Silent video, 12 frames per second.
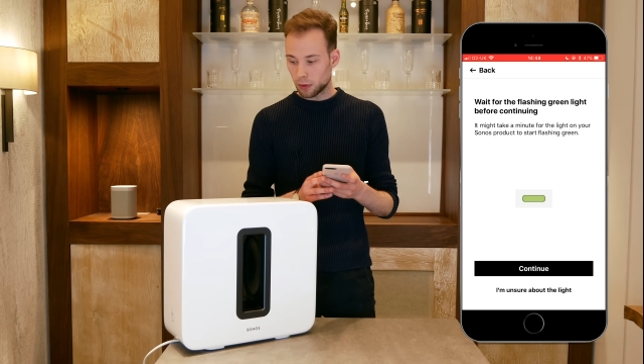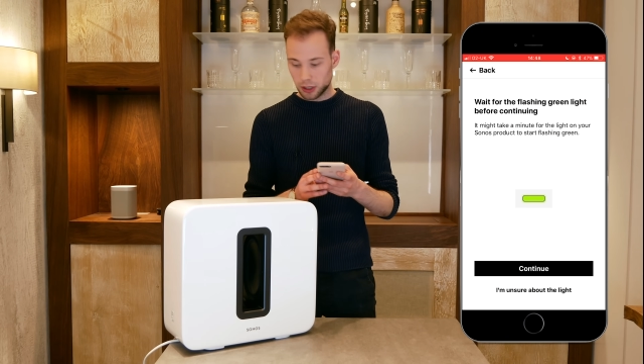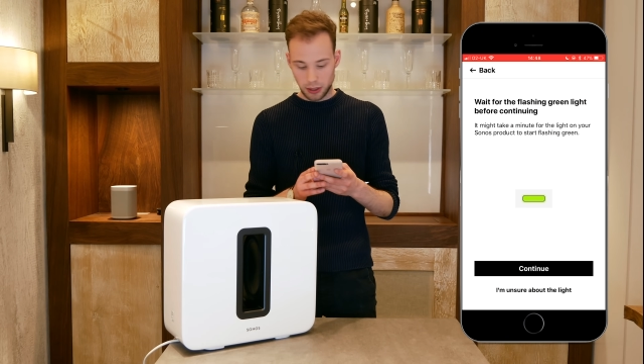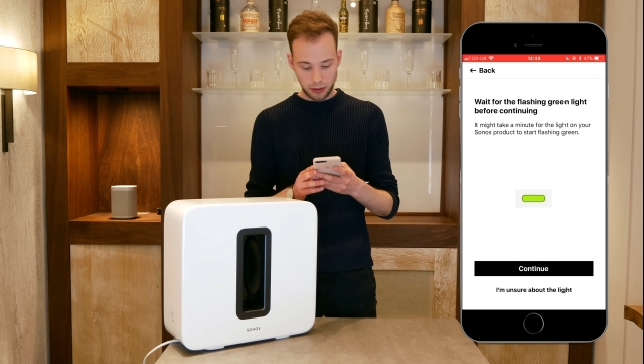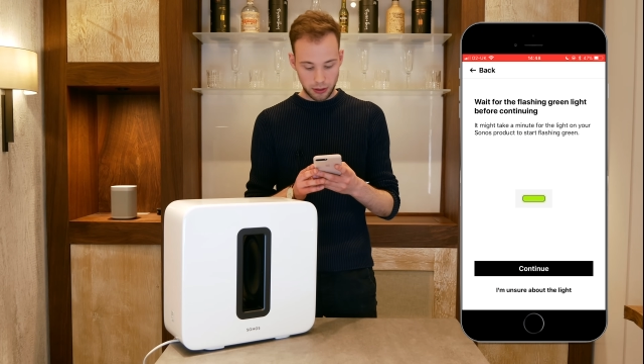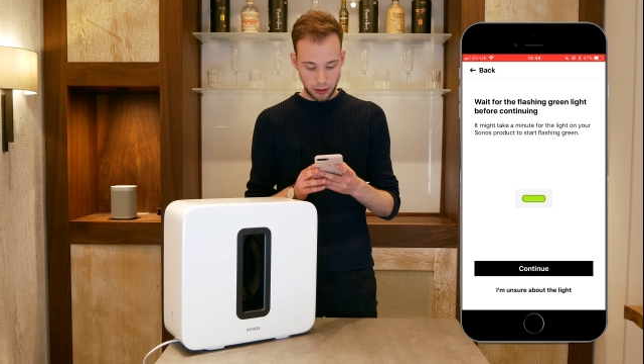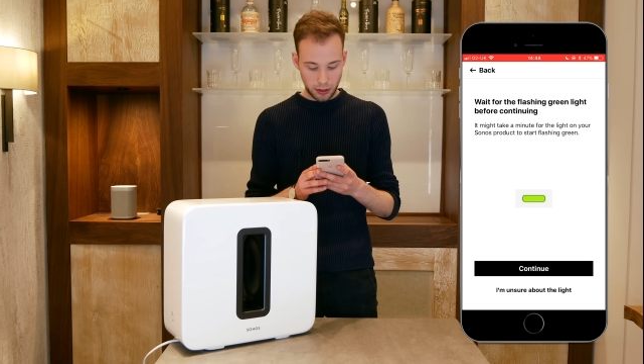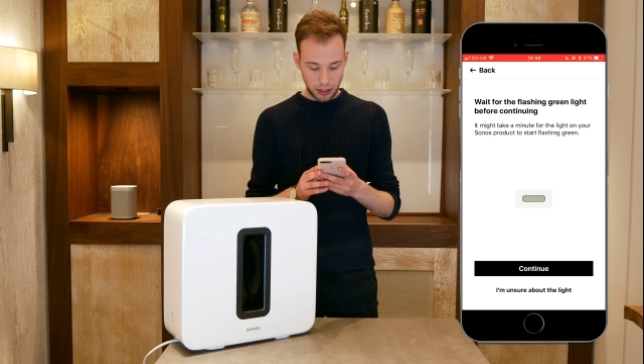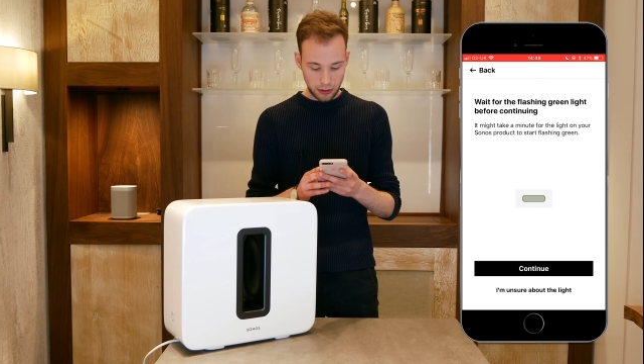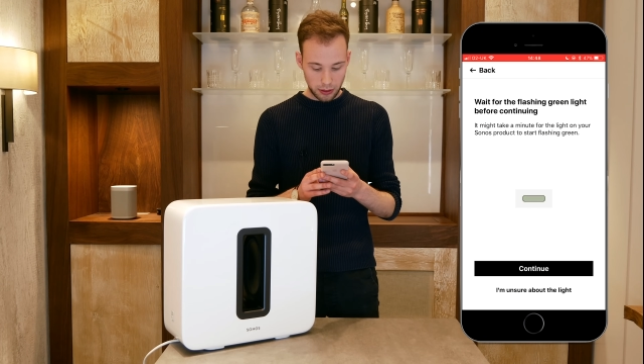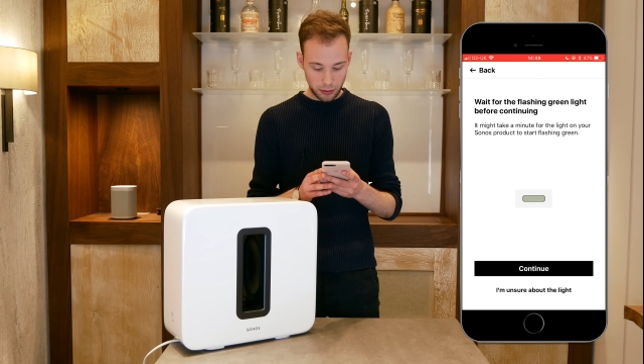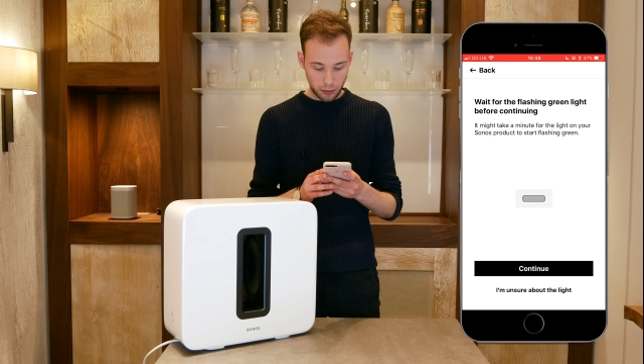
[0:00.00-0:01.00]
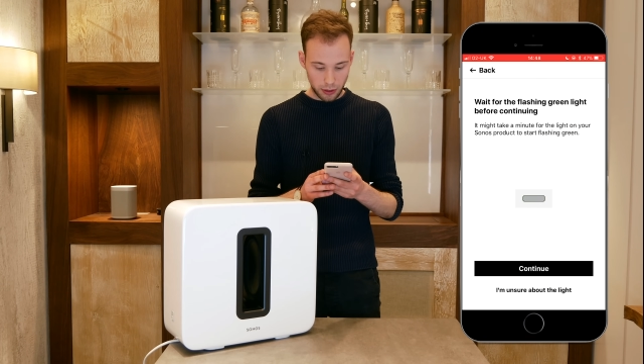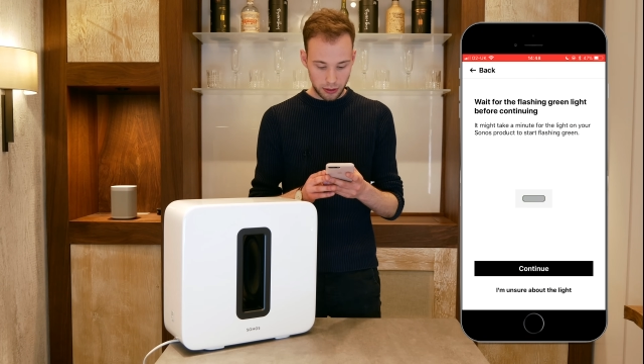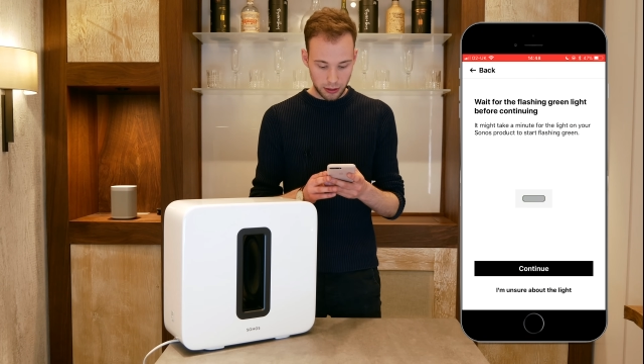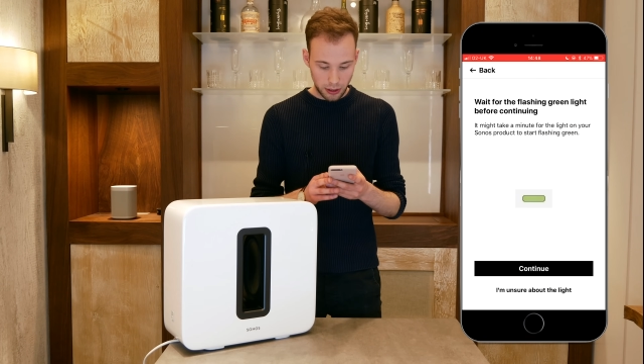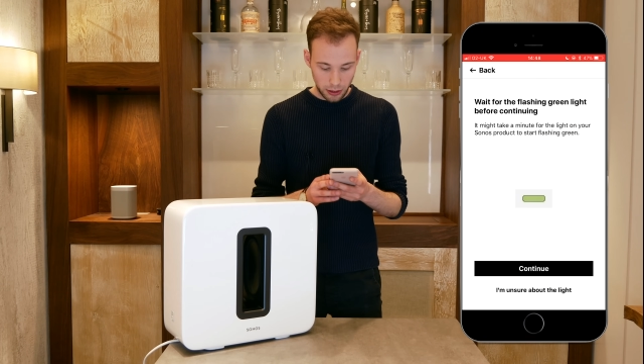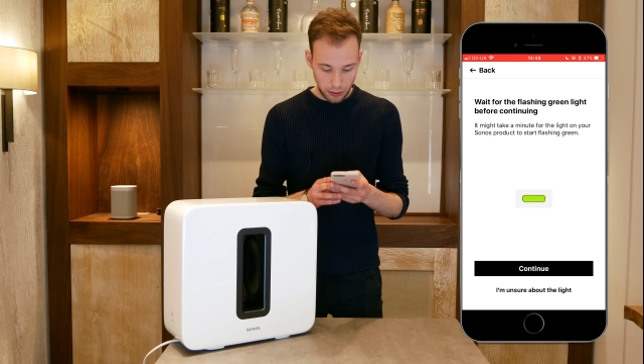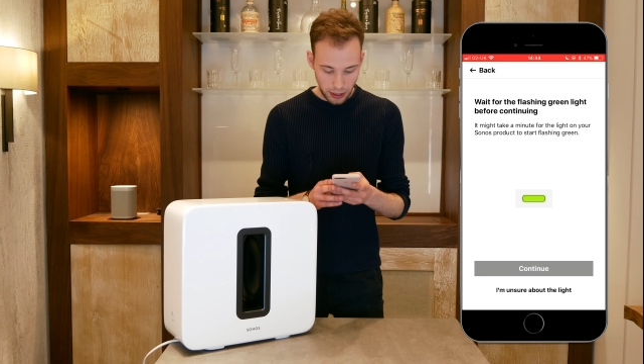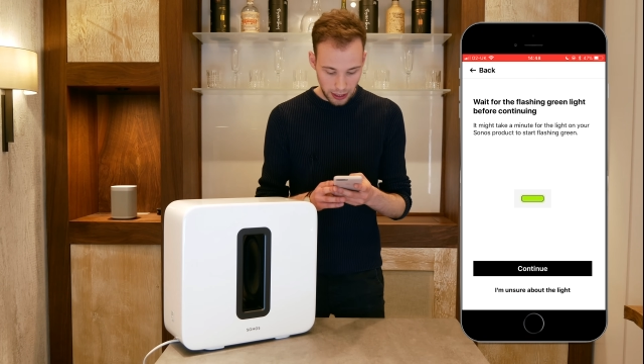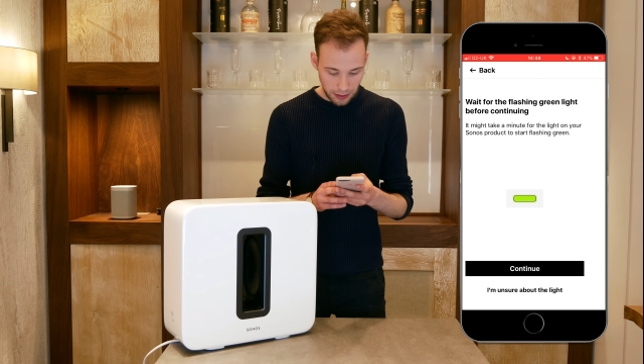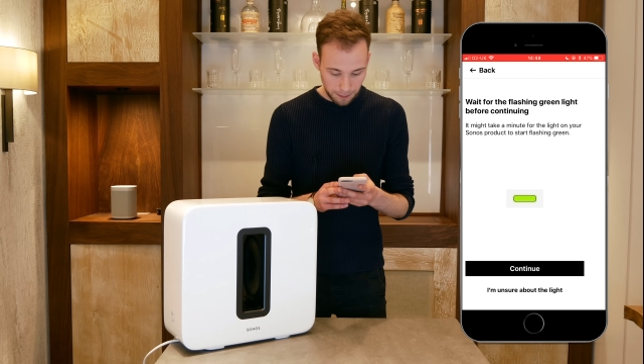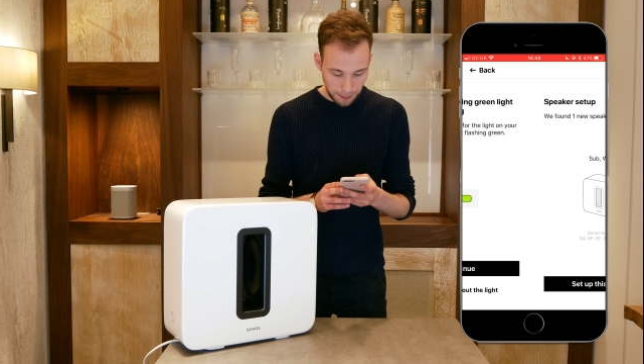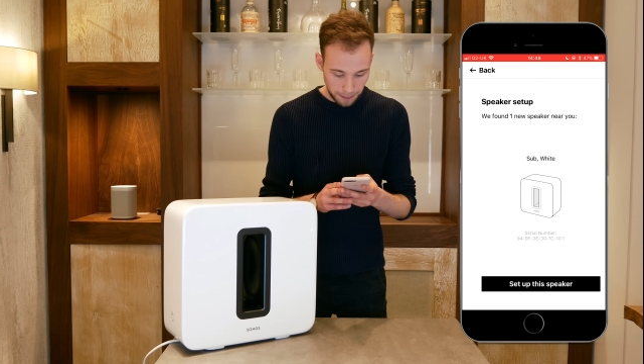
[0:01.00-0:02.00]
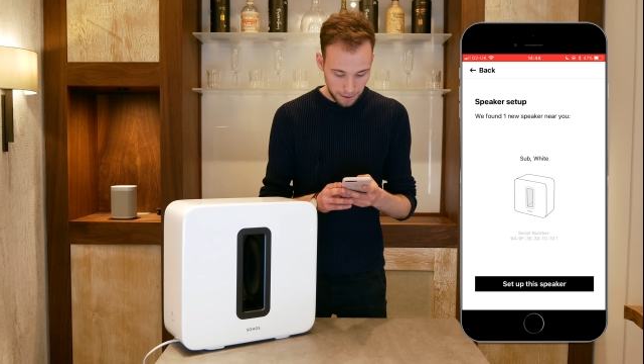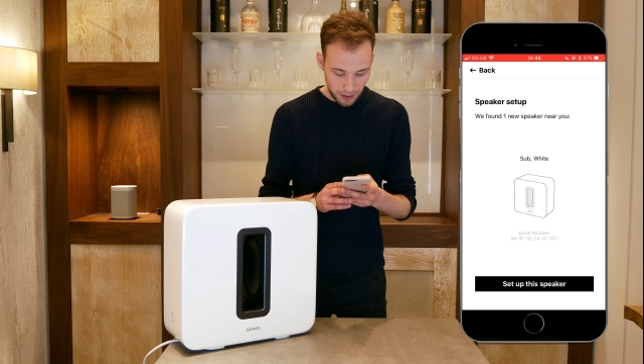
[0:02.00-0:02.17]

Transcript: which it's doing, so we'll continue again.